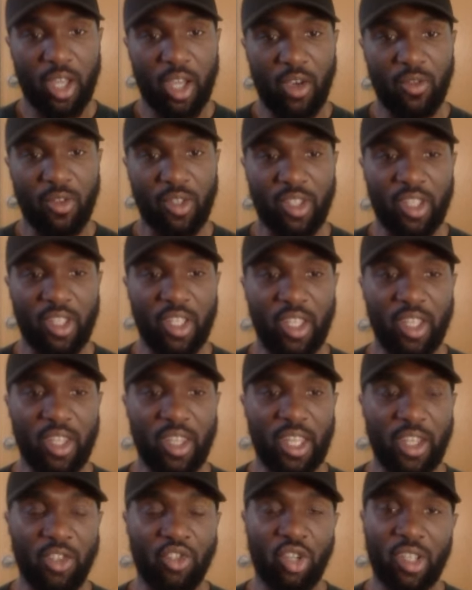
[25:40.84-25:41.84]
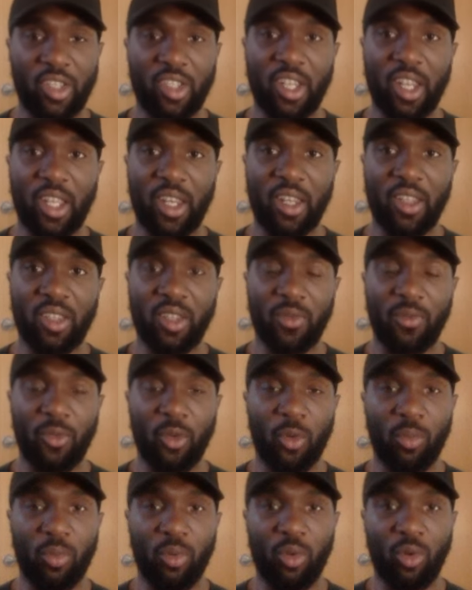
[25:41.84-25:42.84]
obviously that translating into
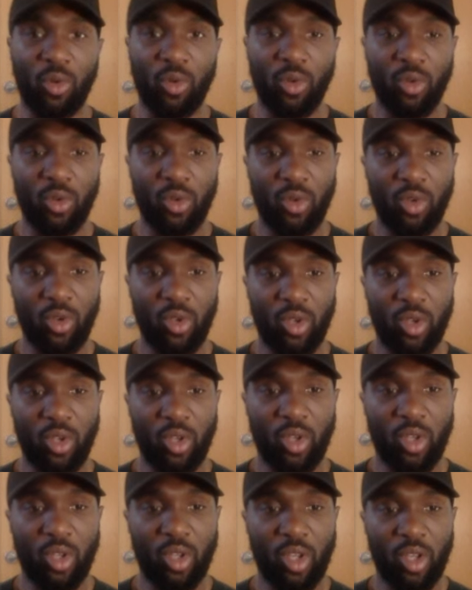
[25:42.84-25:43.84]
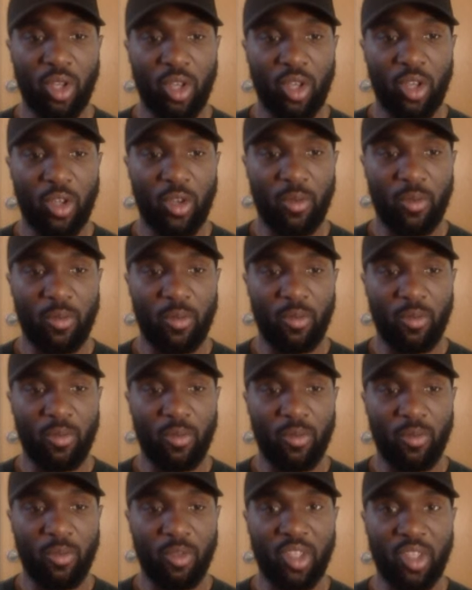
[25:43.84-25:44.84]
football um,
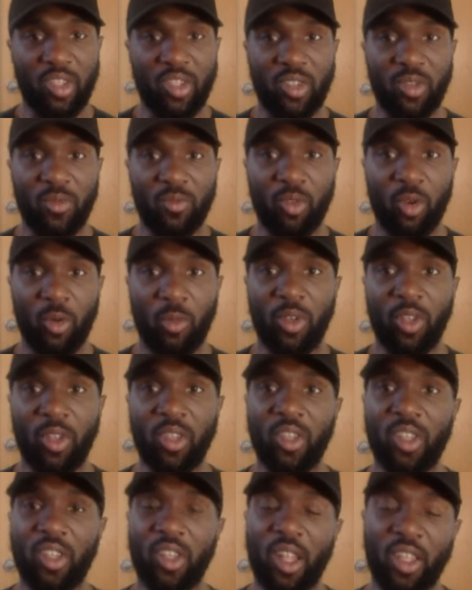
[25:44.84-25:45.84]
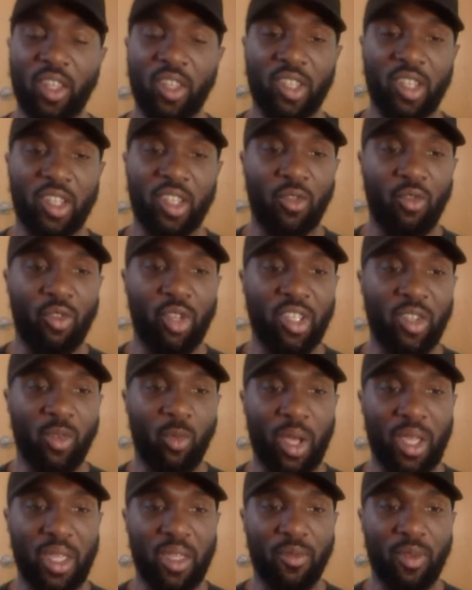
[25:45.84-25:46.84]
is probably like you said the
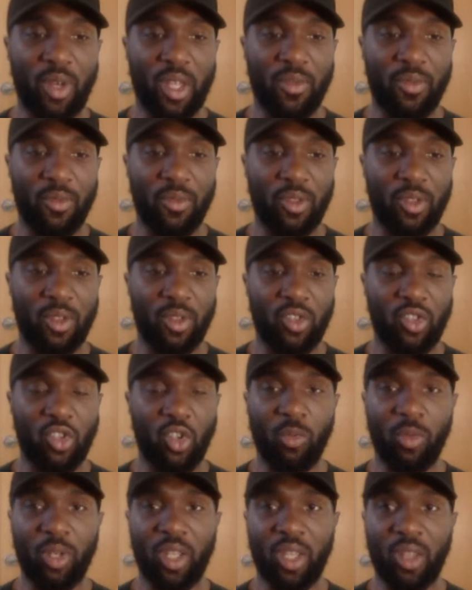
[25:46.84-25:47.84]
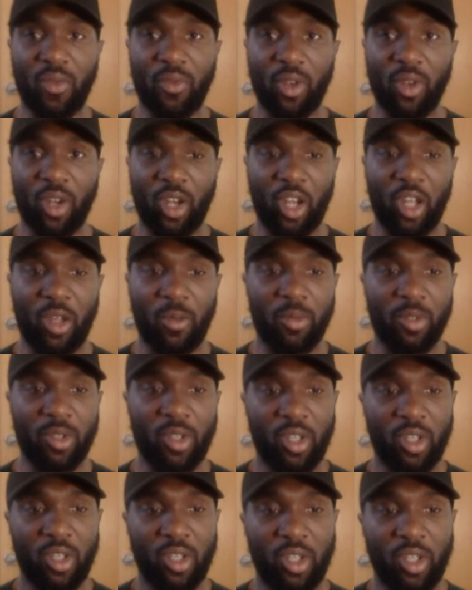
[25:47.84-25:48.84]
reason why you've left so many different clubs.
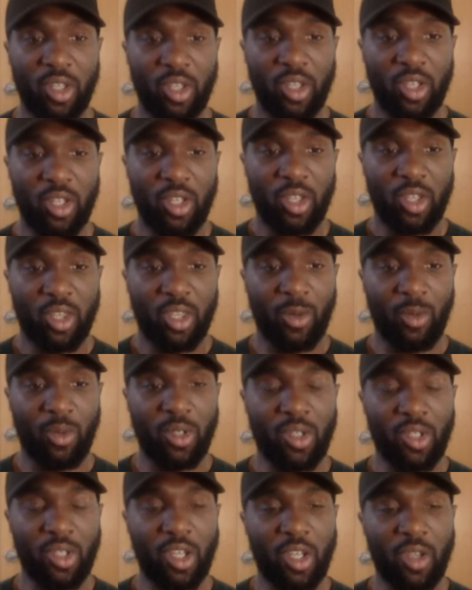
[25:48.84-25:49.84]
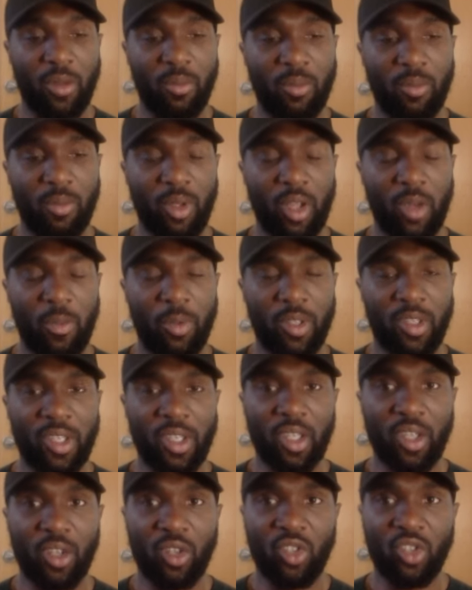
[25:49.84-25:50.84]
There was um, a
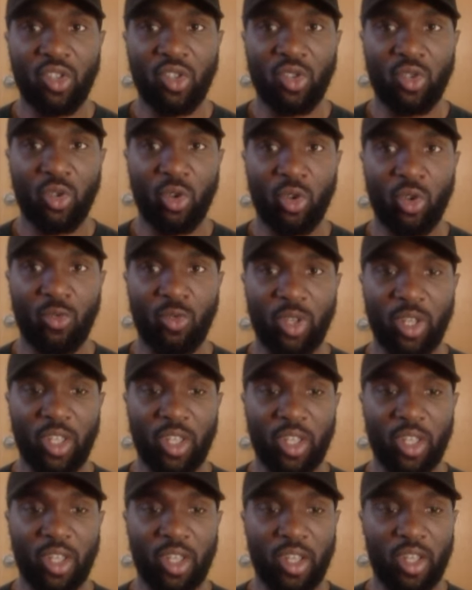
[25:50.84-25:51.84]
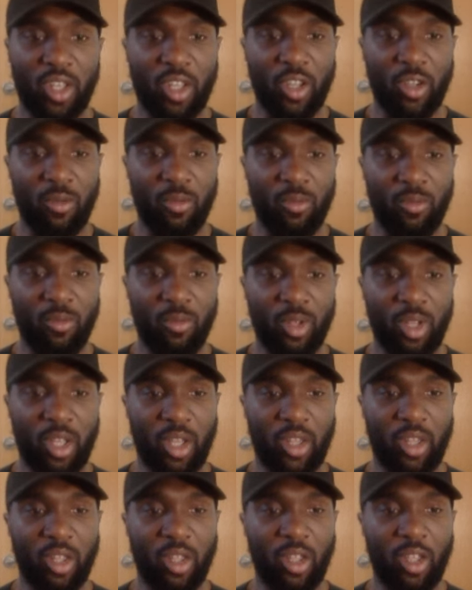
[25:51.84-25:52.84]
particular story, um,
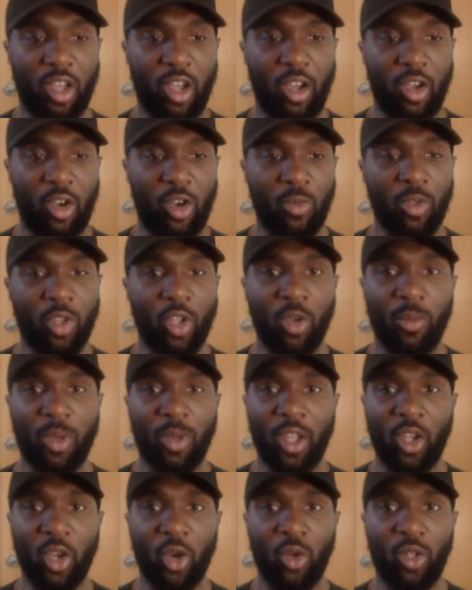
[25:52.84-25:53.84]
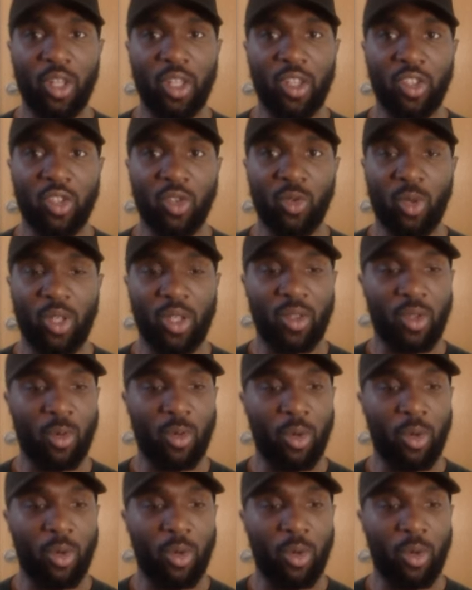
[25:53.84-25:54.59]
and I hope you don't mind going into it.